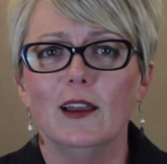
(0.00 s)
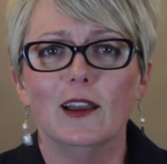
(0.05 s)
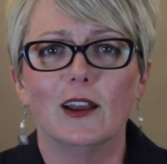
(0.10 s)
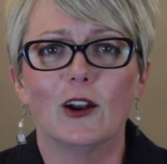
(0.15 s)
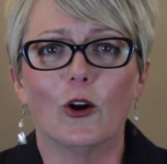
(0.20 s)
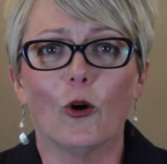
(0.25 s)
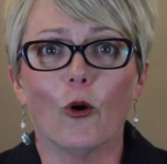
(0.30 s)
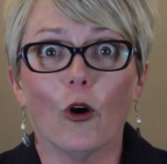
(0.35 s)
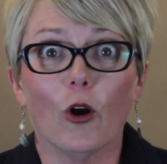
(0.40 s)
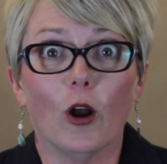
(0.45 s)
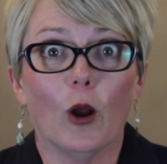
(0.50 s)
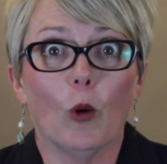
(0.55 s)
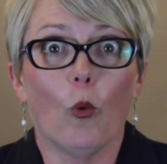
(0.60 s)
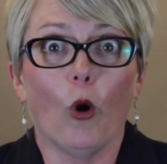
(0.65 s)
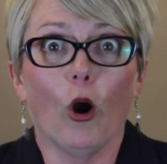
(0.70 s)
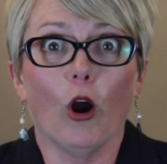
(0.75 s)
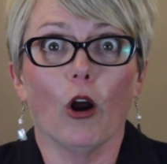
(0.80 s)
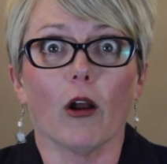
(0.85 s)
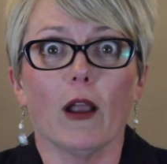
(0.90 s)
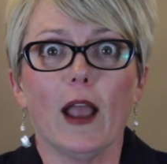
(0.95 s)
You know, or at
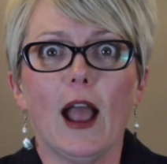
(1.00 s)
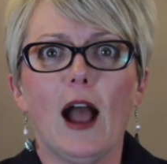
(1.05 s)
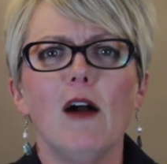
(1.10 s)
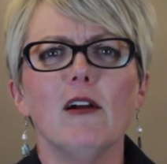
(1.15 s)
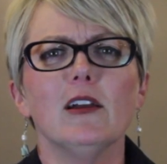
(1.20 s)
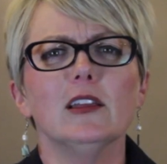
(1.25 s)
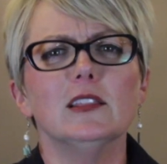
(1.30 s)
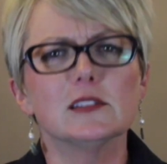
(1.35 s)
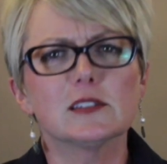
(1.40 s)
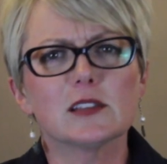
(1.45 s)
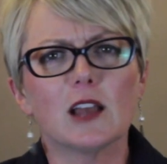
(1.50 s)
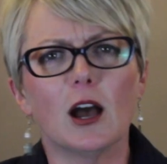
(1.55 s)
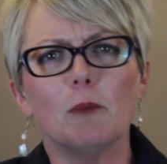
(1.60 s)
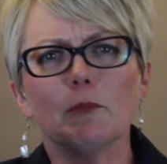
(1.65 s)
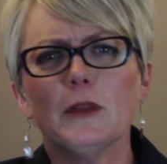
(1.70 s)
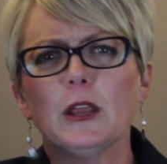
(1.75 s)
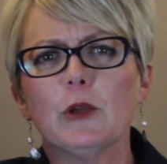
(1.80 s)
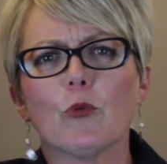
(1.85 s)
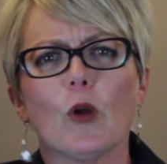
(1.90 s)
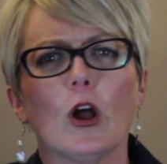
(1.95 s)
work, how could this
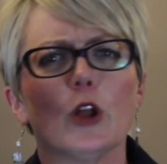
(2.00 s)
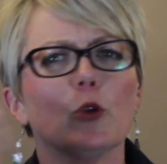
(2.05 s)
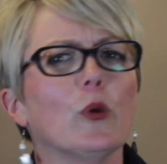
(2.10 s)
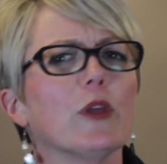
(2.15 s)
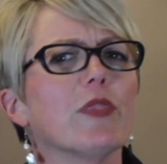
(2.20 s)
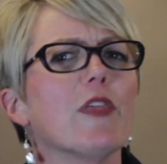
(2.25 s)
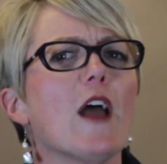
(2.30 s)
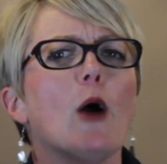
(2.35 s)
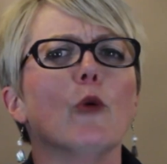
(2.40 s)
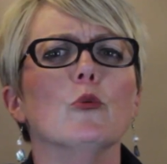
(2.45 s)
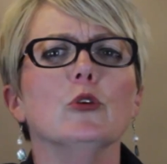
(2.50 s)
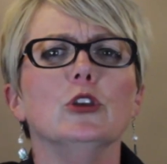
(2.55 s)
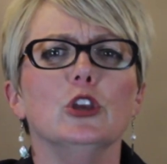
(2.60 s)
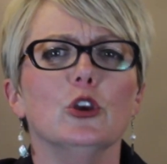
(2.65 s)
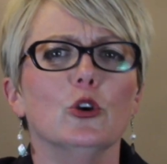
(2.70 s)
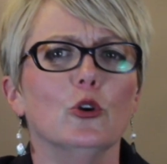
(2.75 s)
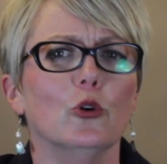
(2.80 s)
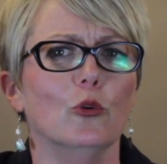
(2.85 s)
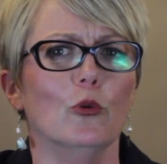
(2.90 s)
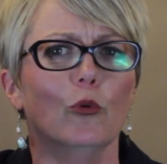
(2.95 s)
company run without
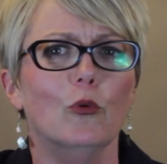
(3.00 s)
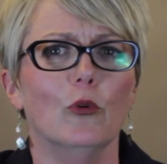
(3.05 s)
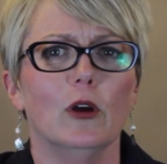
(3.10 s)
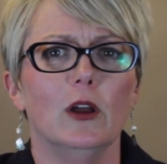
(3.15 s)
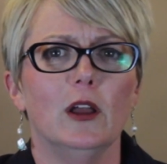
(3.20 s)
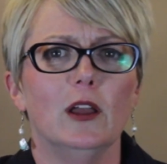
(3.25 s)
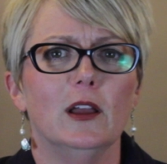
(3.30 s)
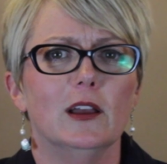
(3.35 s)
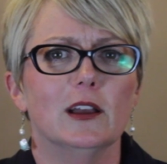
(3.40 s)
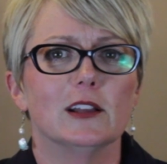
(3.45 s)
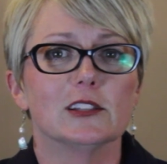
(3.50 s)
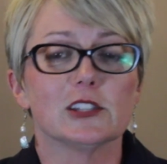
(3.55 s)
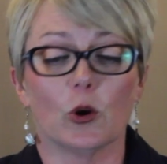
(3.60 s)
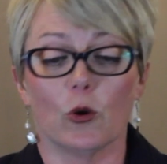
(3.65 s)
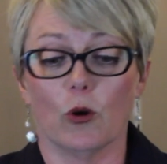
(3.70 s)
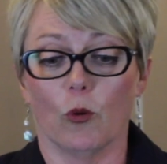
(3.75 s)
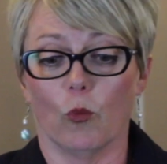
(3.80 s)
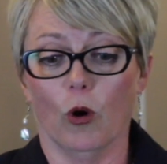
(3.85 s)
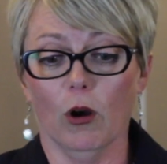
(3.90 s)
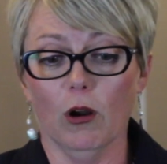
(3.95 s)
you? And
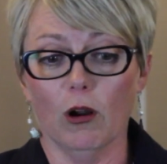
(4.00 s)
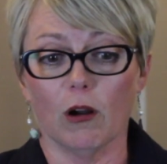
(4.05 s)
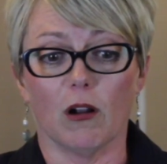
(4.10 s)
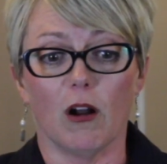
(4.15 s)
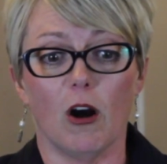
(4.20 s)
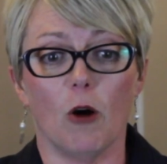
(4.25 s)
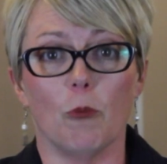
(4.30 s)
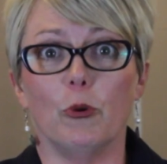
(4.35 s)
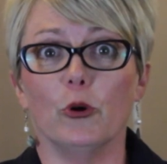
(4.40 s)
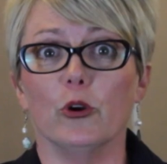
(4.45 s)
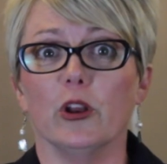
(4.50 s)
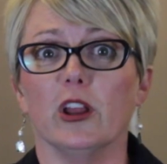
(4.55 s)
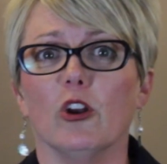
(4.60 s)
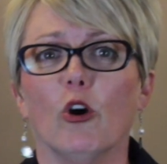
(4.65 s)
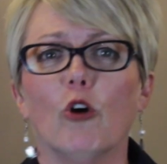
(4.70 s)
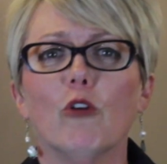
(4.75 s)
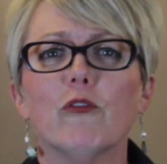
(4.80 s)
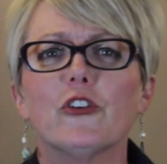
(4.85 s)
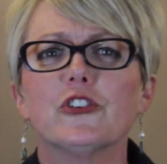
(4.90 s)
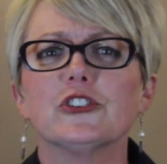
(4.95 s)
so at work, I'll put in
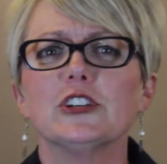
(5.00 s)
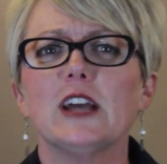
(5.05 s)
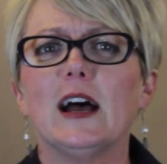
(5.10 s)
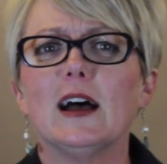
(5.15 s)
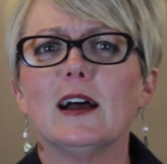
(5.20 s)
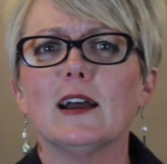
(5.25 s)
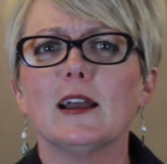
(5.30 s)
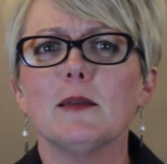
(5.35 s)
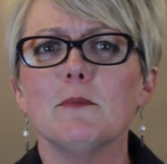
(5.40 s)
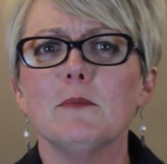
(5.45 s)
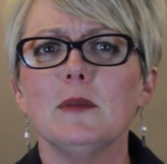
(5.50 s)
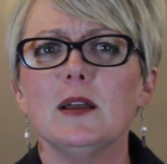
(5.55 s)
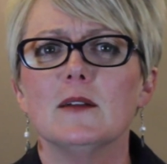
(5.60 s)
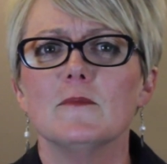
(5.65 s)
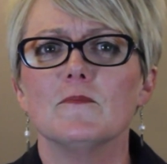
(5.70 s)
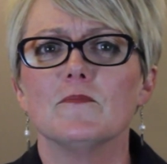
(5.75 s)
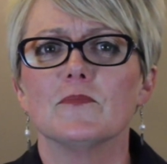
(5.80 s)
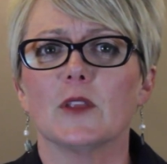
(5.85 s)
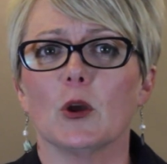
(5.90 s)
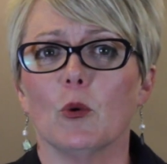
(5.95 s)
overtime.
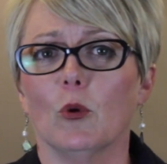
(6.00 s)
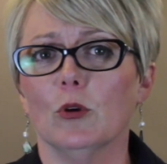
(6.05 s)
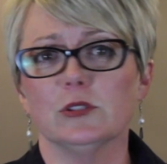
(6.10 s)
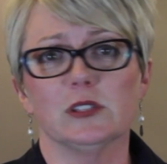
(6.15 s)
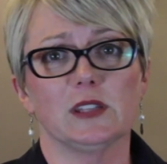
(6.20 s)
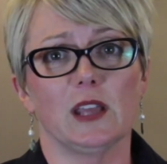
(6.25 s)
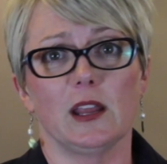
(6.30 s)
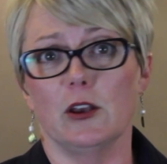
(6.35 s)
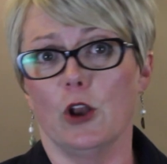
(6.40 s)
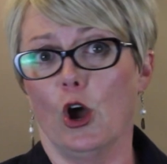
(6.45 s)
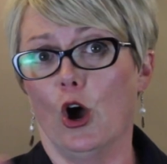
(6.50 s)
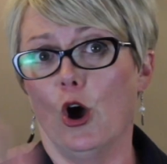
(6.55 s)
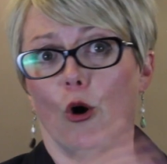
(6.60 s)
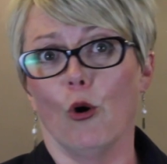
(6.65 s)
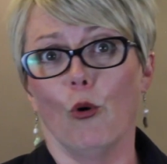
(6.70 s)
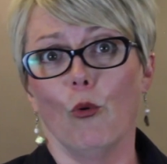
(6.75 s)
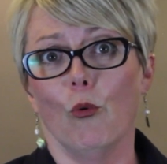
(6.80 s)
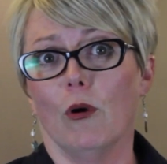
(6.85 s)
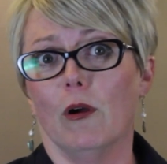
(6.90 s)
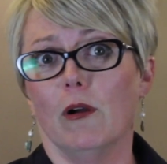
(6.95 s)
I won't say
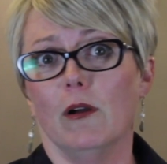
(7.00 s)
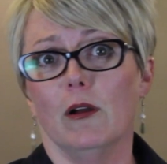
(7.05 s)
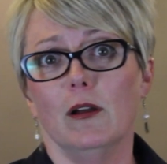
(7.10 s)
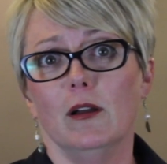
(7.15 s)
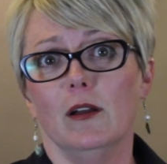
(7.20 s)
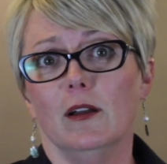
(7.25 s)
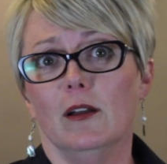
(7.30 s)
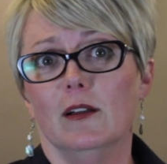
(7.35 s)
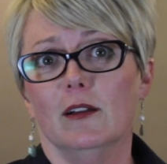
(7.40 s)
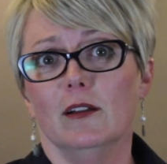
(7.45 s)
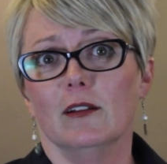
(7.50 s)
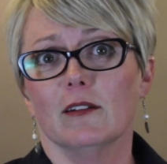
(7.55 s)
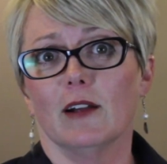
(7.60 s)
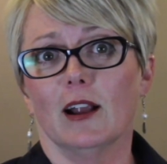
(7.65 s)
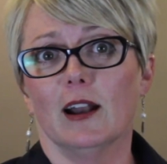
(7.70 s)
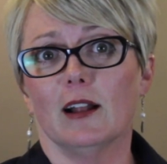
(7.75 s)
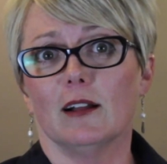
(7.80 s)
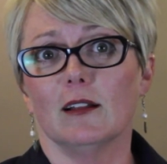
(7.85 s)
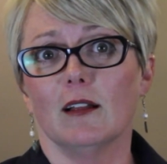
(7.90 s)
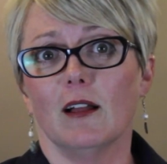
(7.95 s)
no,
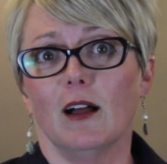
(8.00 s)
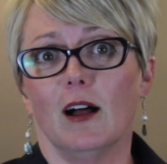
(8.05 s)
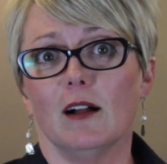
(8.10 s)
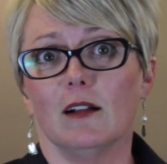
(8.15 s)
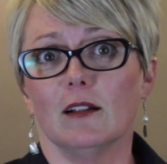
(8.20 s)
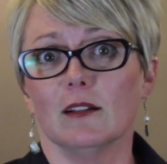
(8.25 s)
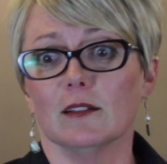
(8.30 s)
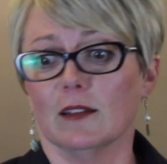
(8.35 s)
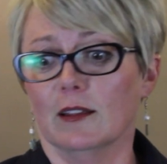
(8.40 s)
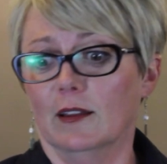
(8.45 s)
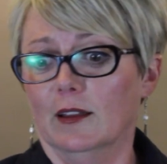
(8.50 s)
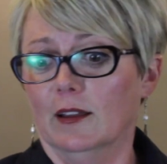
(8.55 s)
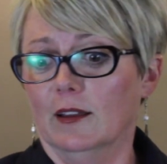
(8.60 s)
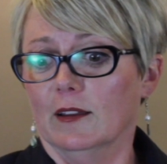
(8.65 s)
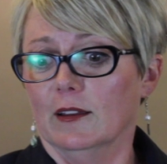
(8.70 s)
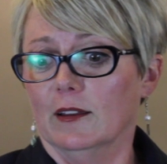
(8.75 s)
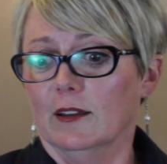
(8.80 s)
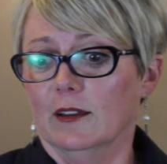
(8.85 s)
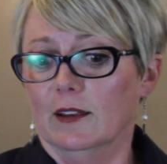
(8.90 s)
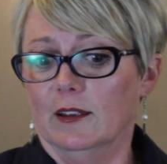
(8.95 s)
right? I'll
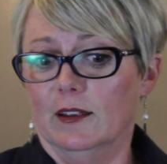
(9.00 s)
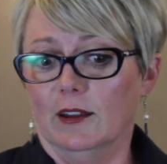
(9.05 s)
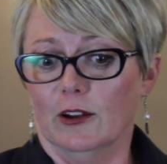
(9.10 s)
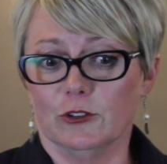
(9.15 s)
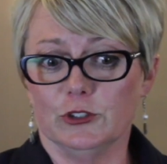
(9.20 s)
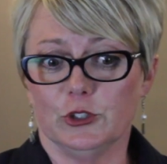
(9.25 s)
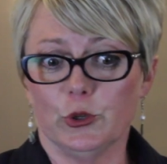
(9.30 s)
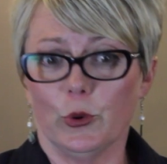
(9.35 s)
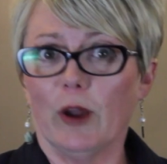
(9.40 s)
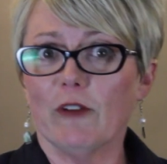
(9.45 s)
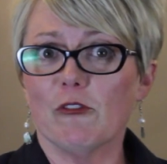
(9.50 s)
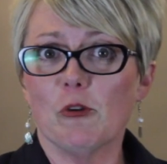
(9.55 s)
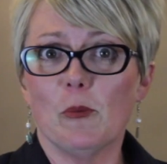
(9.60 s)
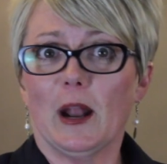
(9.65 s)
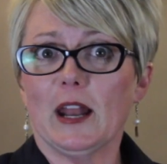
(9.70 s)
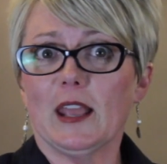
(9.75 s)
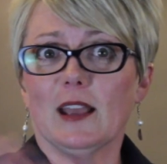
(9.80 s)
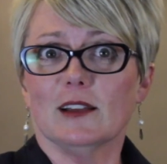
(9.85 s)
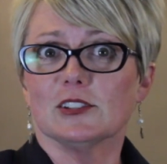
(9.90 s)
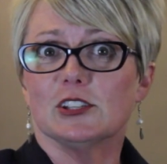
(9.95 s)
you know, do
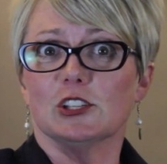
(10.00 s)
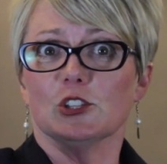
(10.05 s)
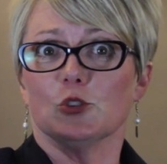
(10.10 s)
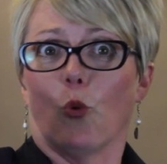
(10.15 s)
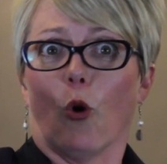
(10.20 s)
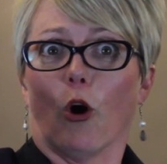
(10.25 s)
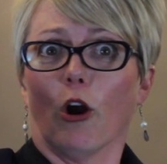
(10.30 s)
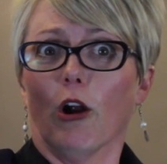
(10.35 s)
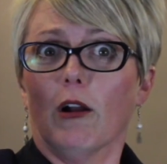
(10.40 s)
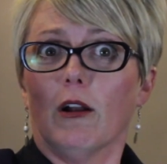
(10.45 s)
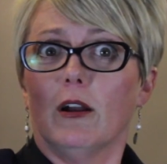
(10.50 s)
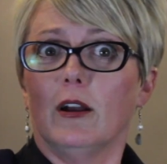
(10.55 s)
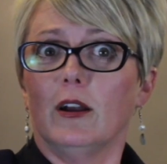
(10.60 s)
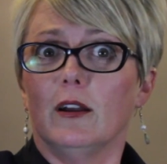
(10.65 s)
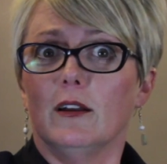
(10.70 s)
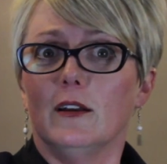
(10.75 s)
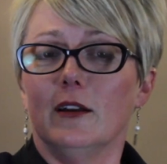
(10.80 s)
everybody else's work.